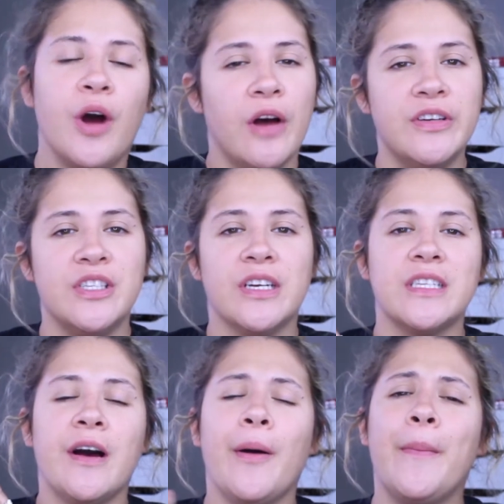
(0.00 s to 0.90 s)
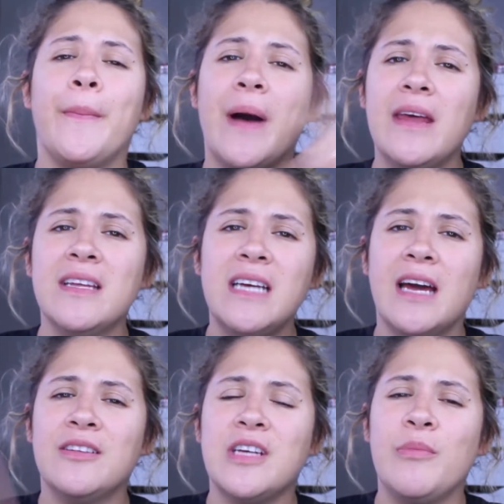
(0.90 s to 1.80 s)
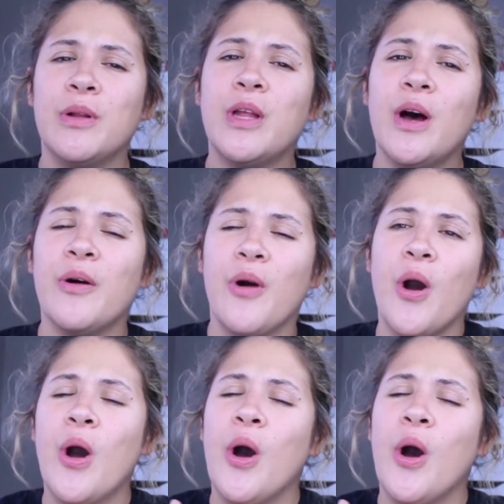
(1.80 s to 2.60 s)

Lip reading: Obviously you can tell by the title down below,